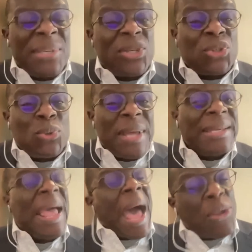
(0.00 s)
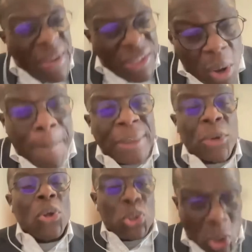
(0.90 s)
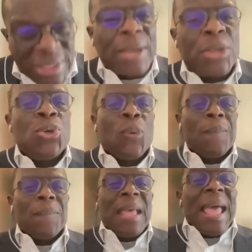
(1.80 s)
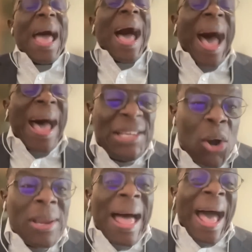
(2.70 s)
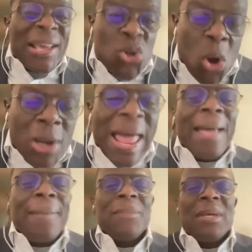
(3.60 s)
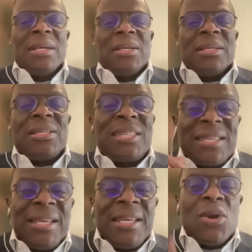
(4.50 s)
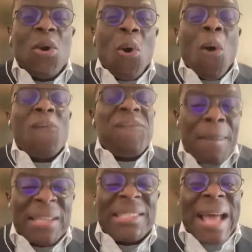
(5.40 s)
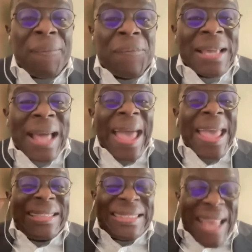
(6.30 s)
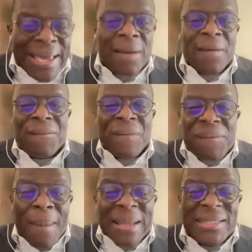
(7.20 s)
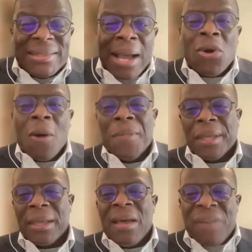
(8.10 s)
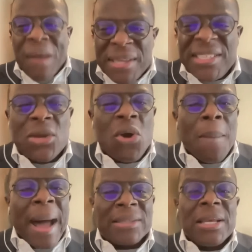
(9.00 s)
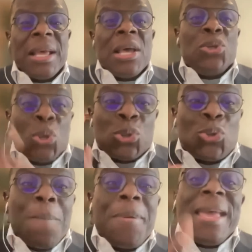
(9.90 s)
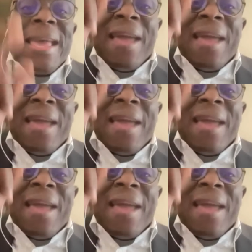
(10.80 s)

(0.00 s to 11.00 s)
student at University of Ibadan, just like you. Adiola Ayola, the CEO of Pharmacy Africa, a pharmacy tech company, pharmacy e-commerce, used to be